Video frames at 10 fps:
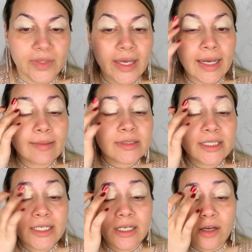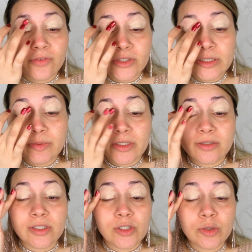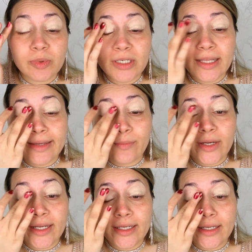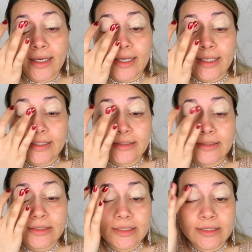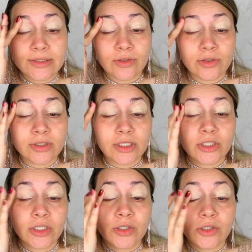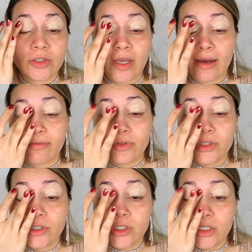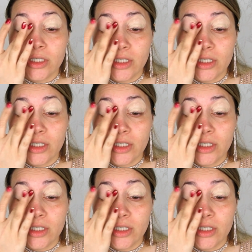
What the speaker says: I absolutely love this because it's super lightweight and it's got such a good coverage.